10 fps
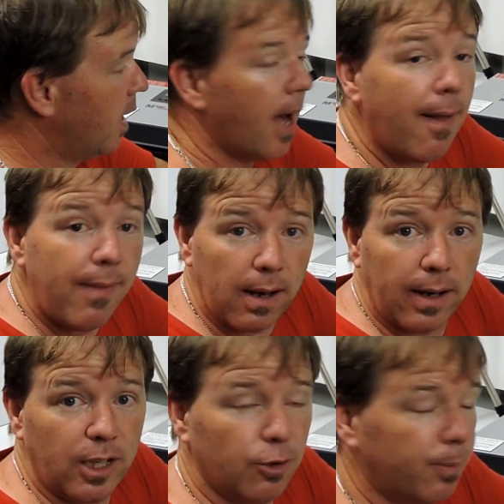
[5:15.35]
And that
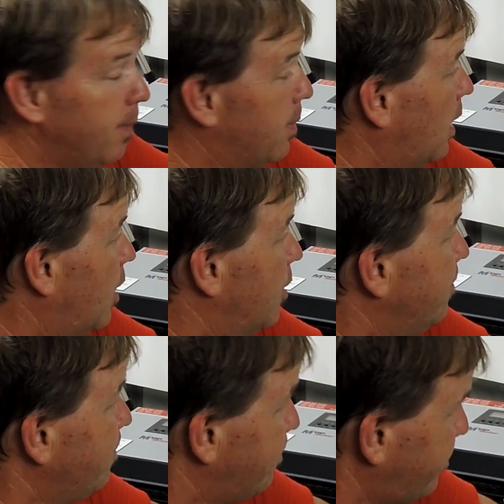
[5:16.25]
link will be below.
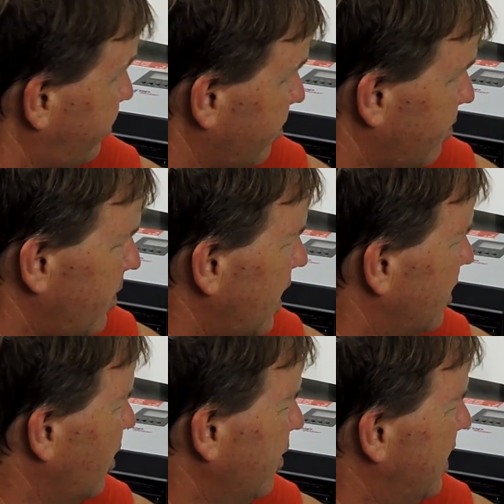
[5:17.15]

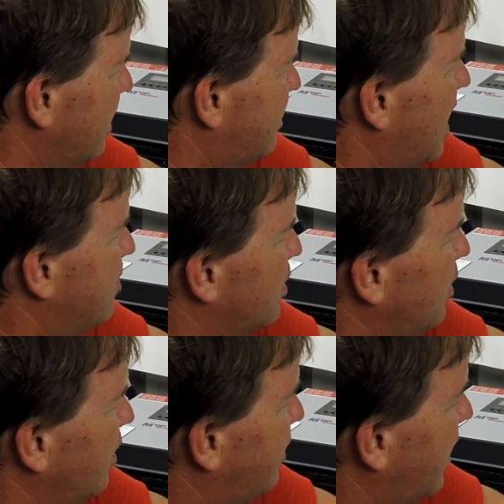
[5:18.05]
So I think that's
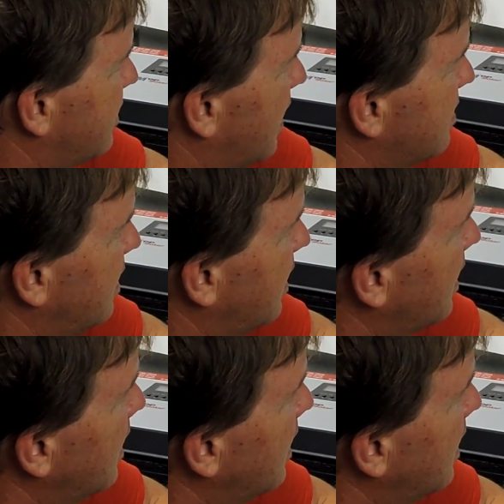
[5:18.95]
absolutely fantastic.